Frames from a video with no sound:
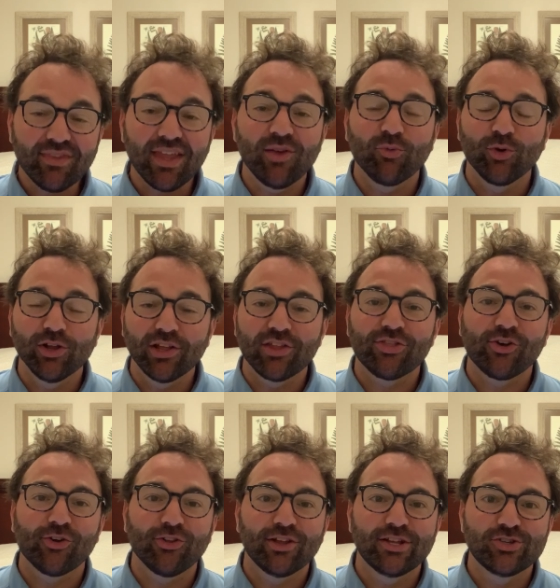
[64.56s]
and really
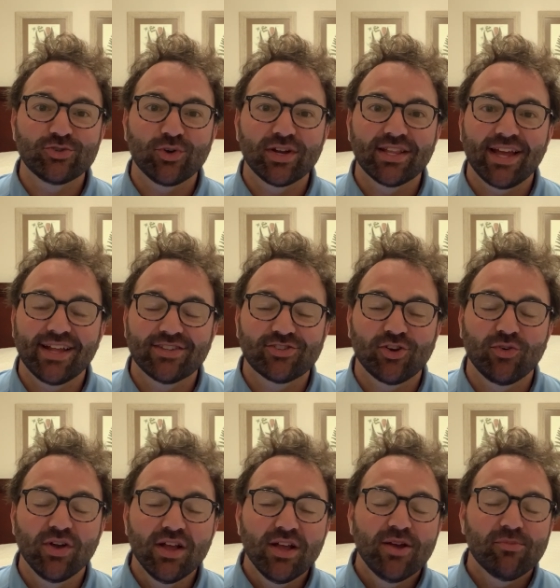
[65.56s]
thoroughly enjoyed that.
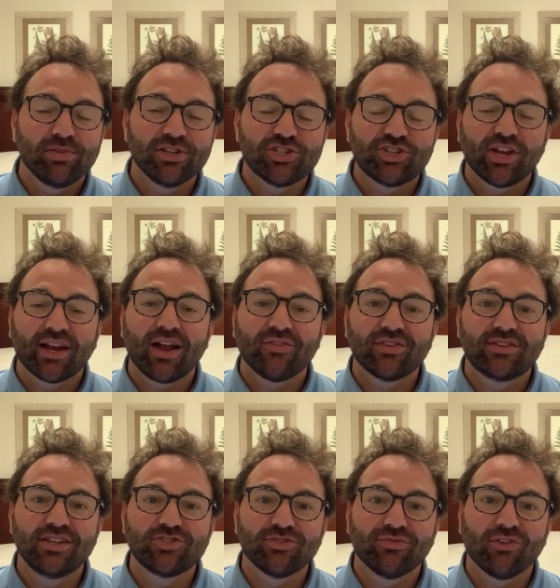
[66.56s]
So please check out the
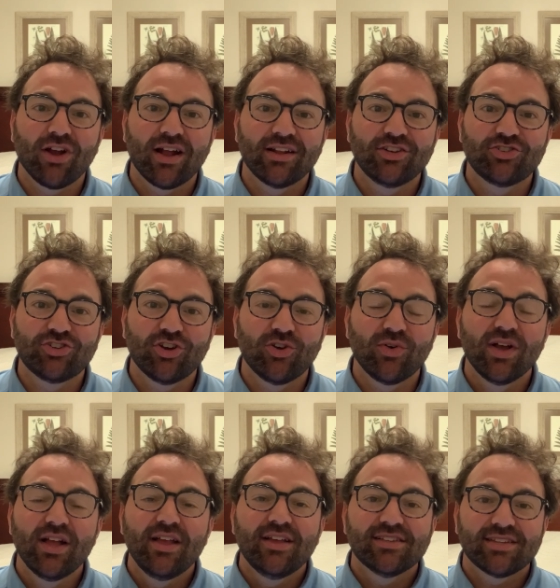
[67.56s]
Teacher Variety Show,
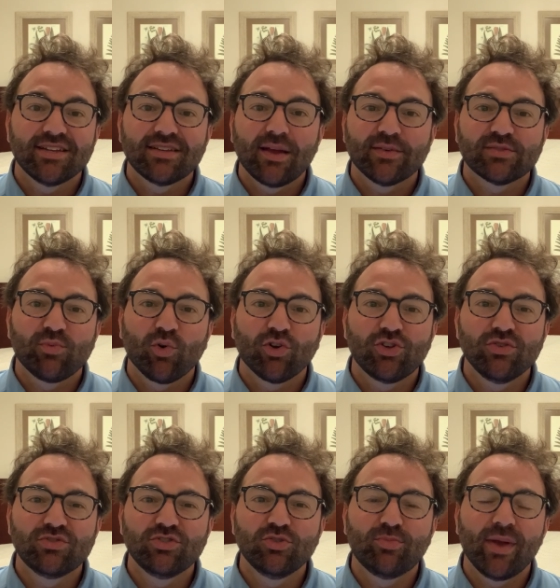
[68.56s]
St. Thomas More
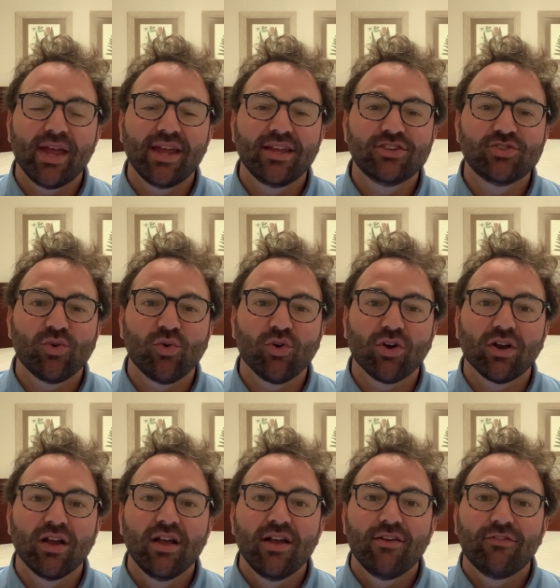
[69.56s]
YouTube page
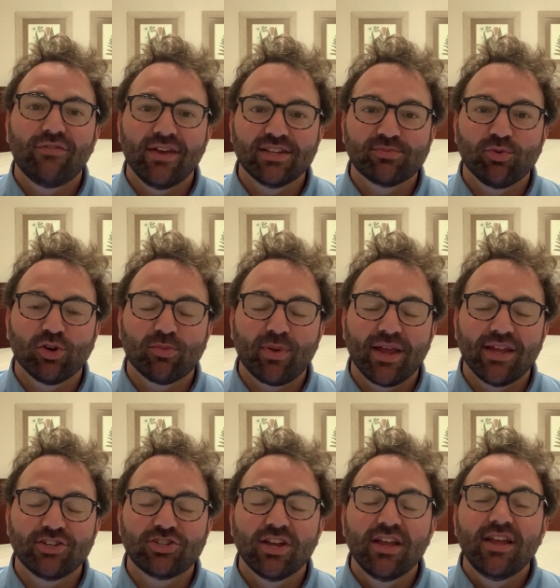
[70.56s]
or Facebook
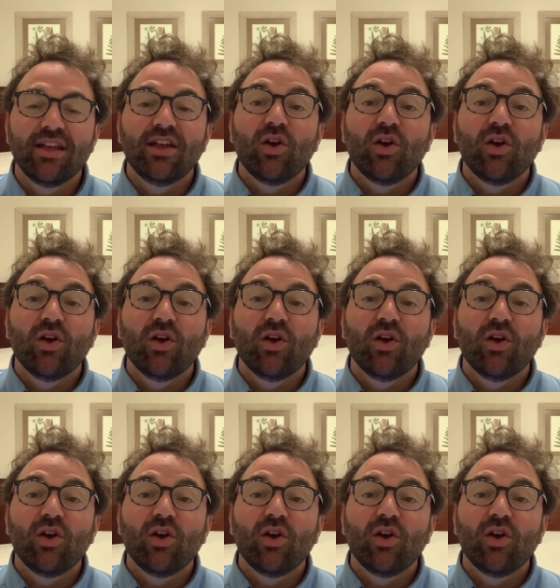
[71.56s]
page.